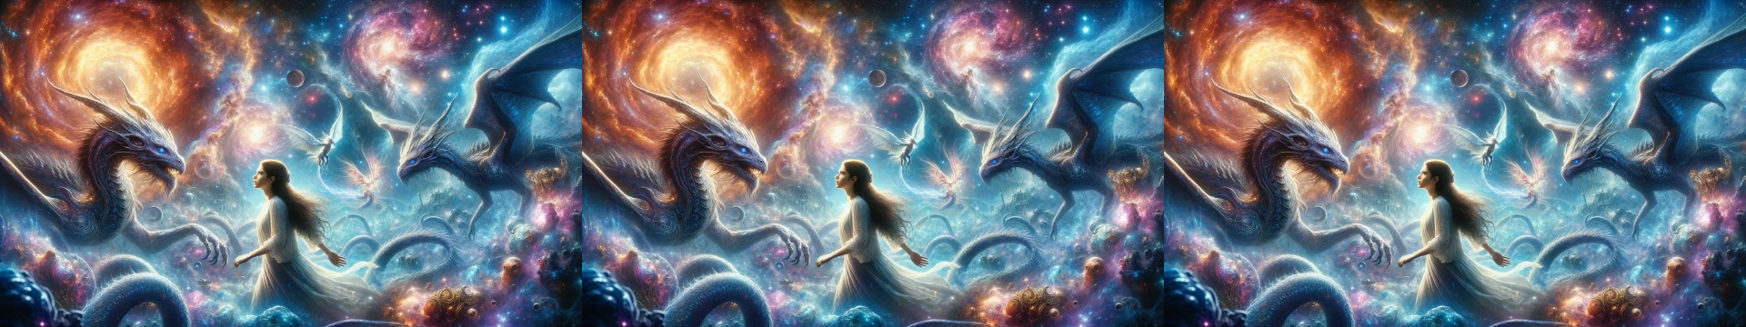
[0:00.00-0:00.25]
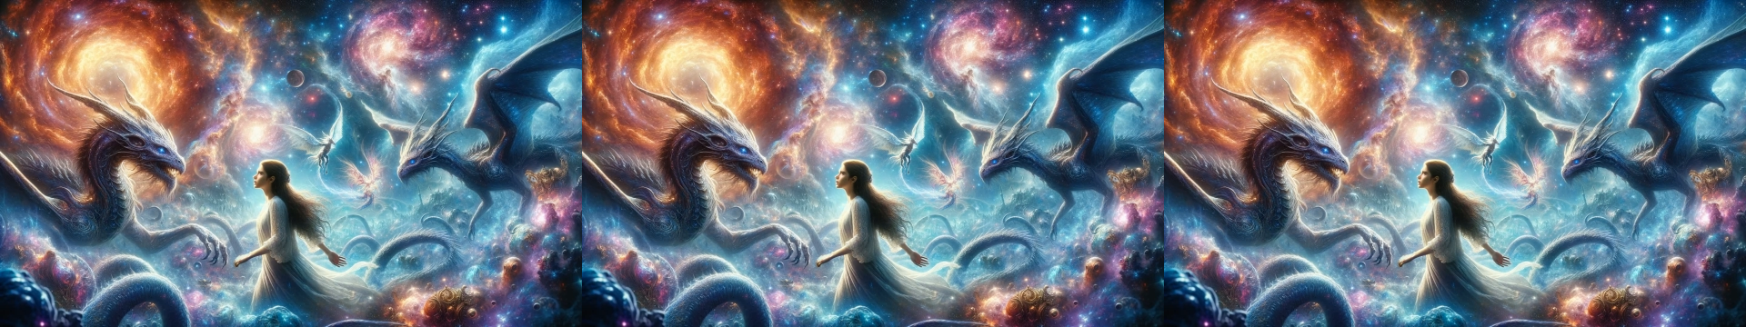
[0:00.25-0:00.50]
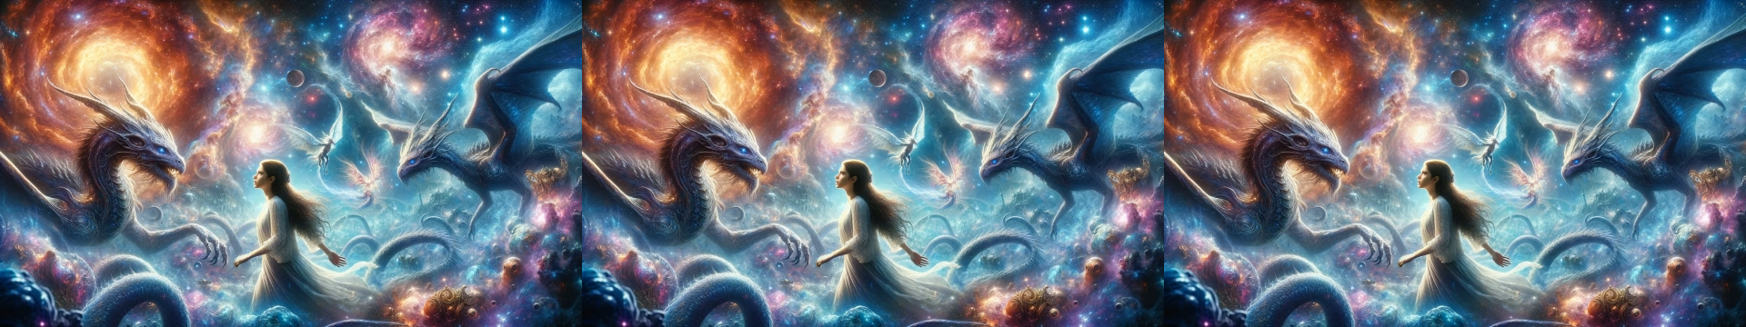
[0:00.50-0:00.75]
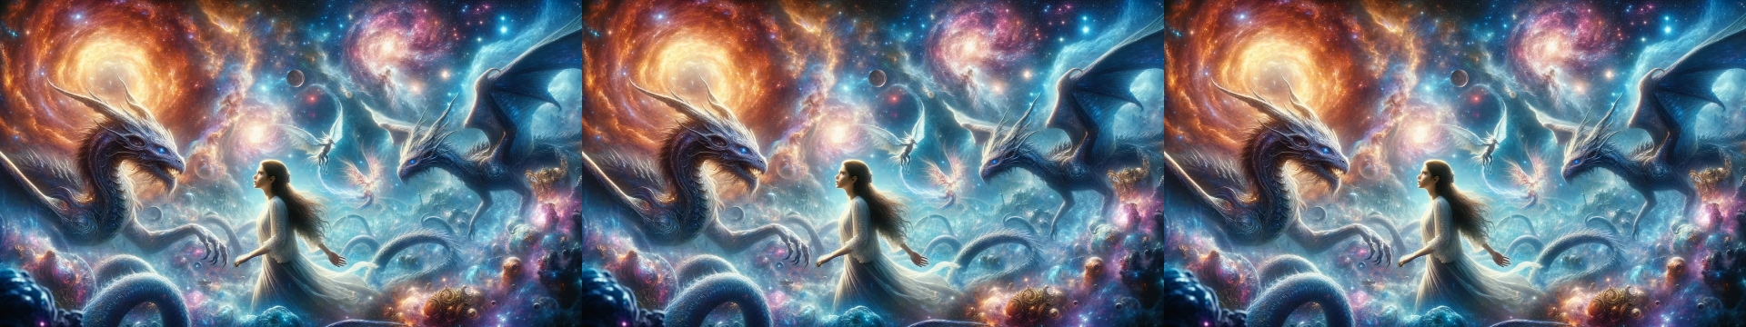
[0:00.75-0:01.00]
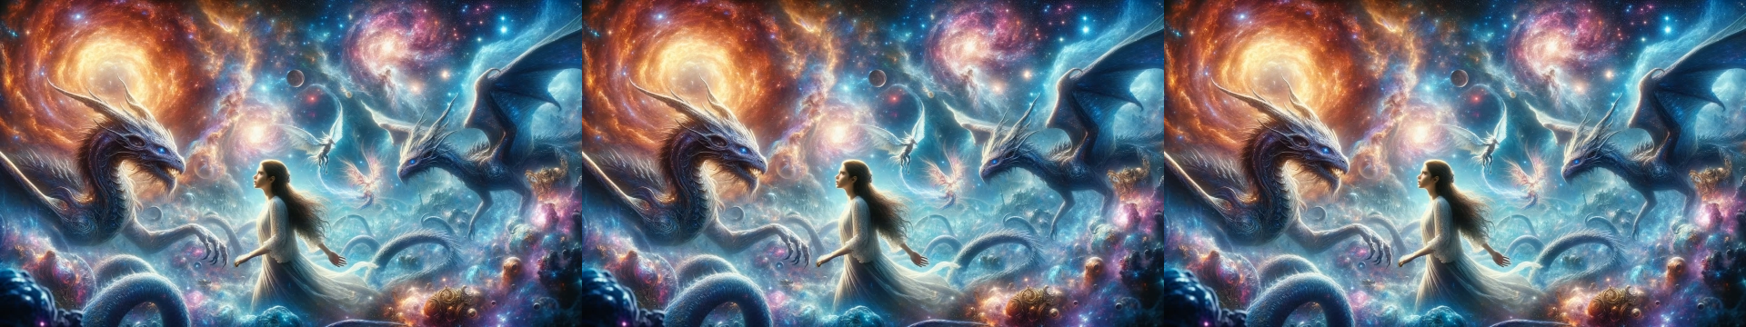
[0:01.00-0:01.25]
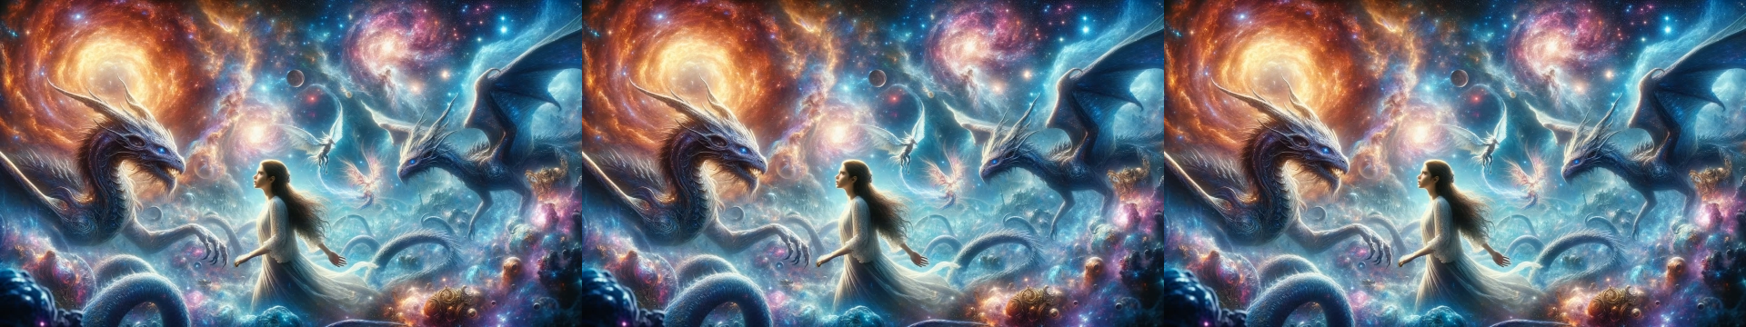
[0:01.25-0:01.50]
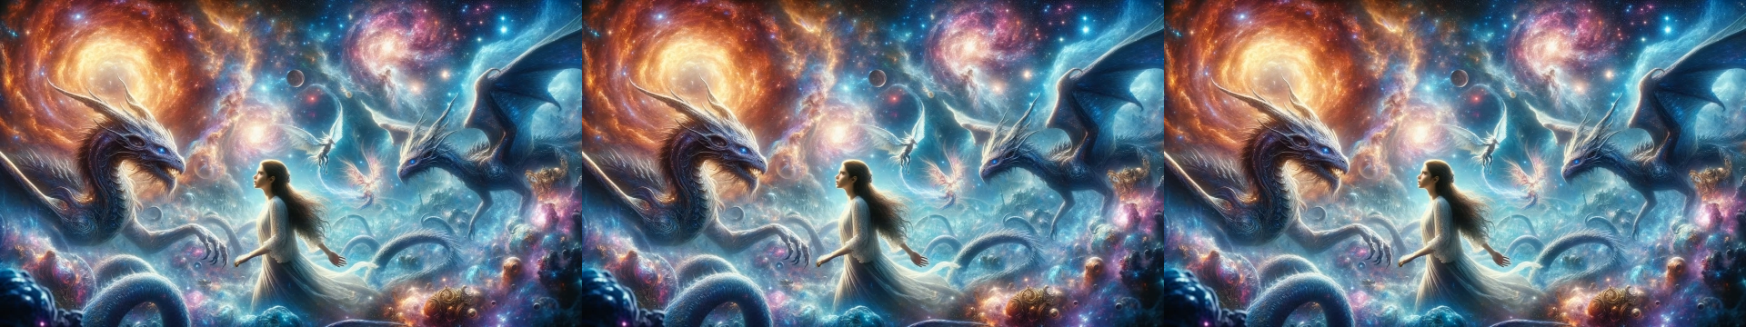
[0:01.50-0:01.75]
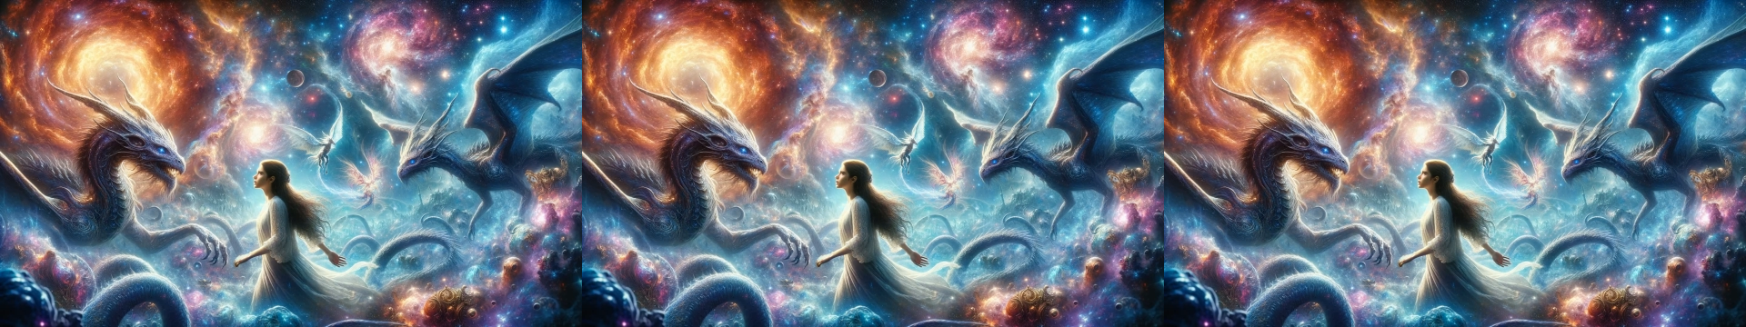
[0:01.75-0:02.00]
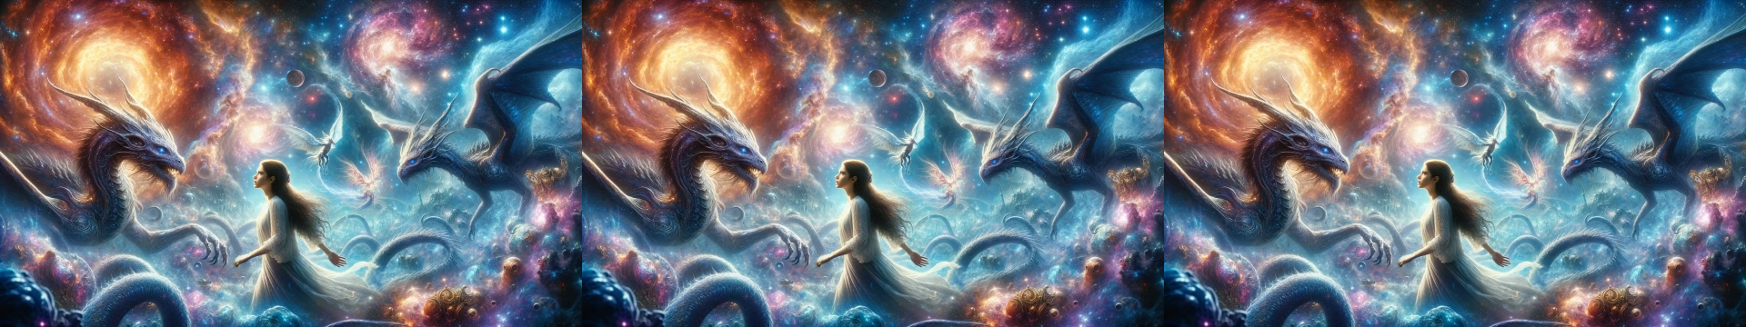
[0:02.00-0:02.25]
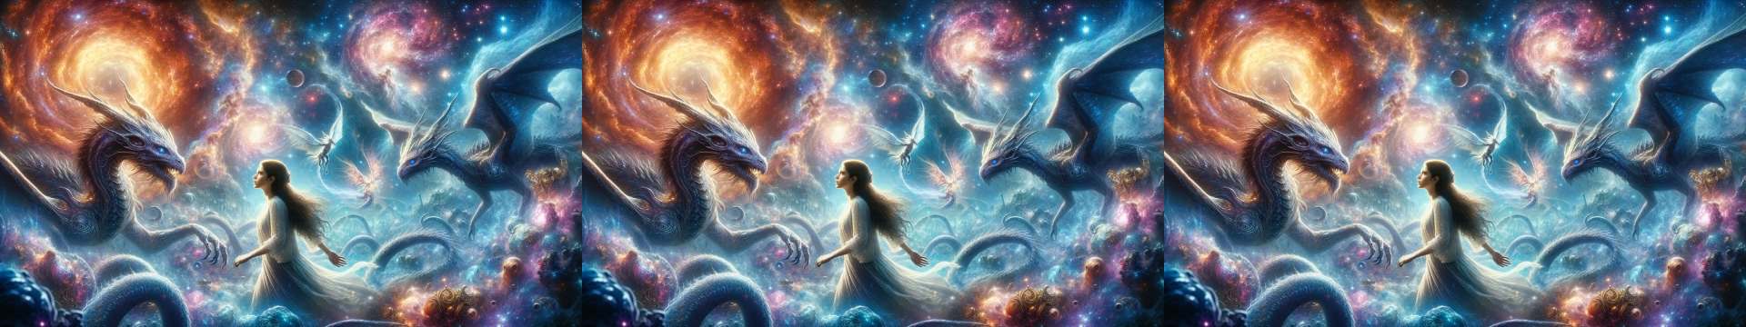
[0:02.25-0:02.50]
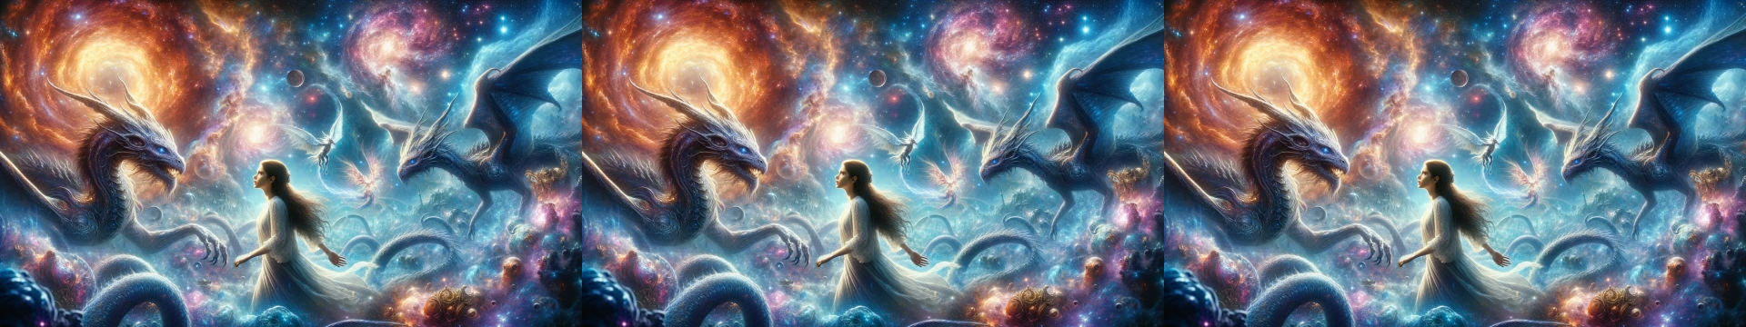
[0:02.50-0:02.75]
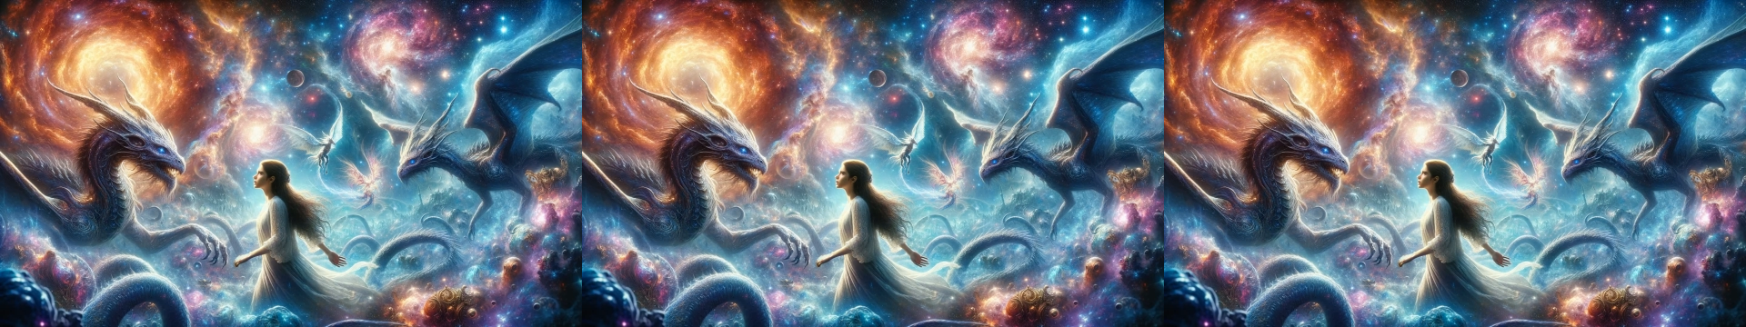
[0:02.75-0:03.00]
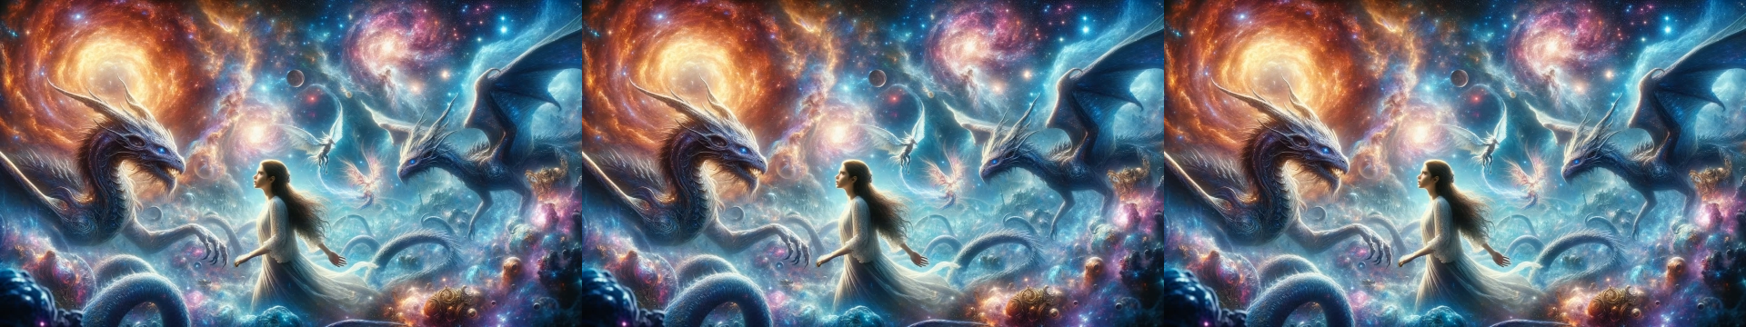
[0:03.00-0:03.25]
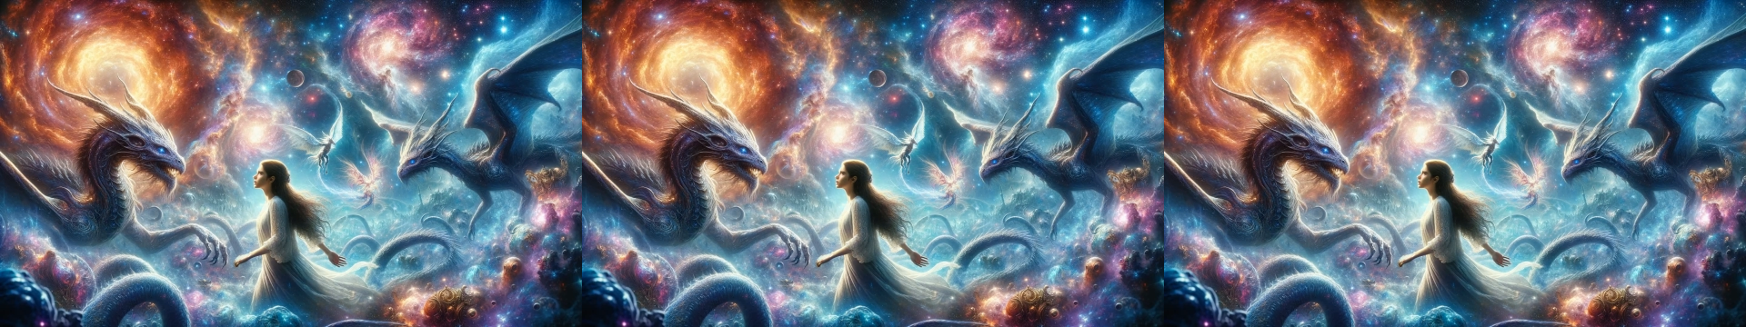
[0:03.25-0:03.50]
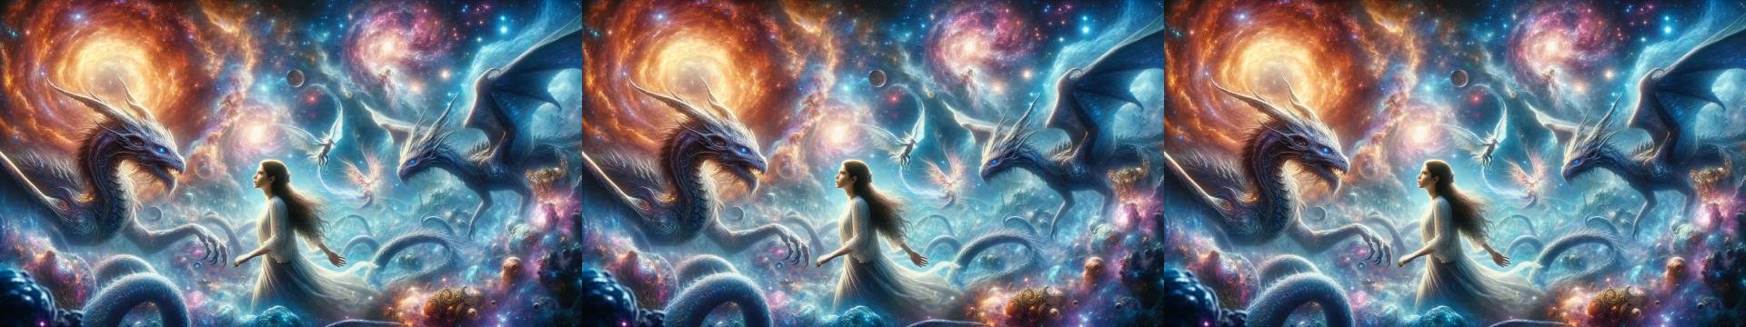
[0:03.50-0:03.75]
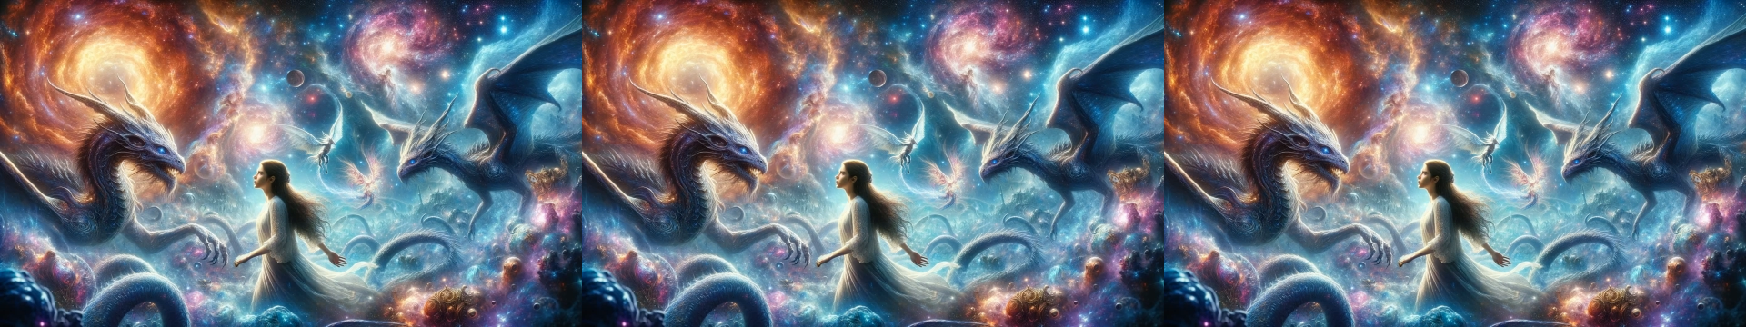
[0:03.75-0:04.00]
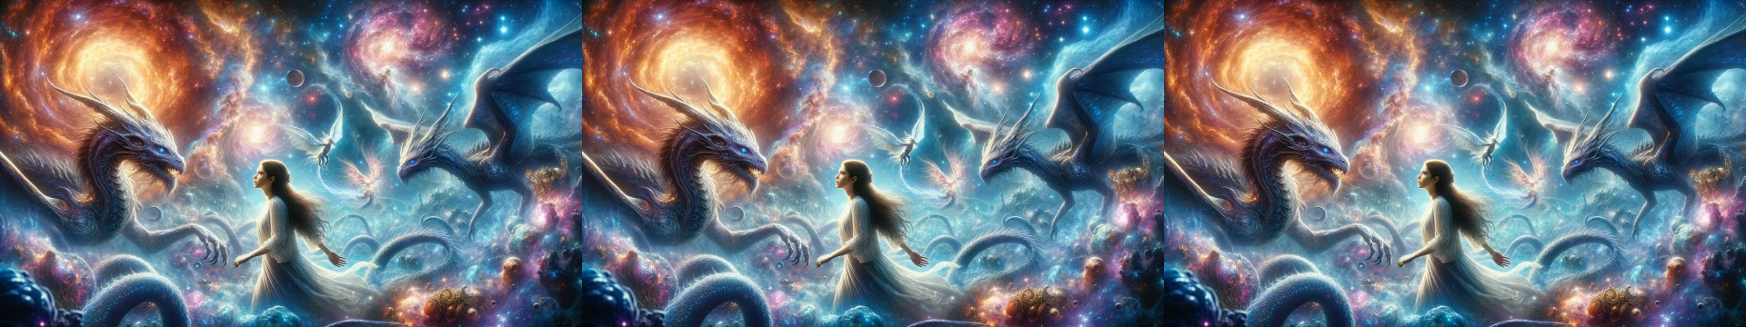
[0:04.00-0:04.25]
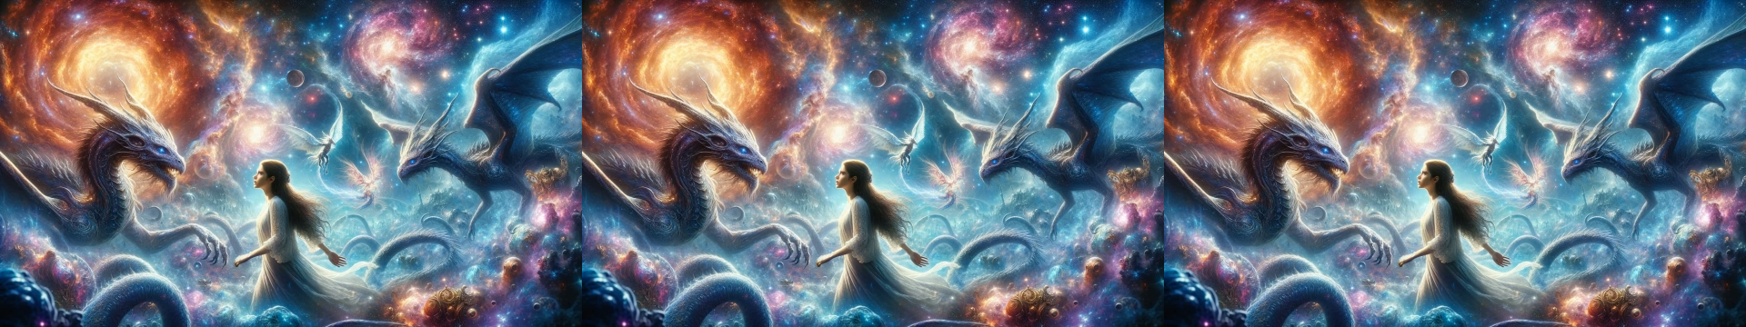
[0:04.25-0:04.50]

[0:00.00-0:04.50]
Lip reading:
(no speaker visible)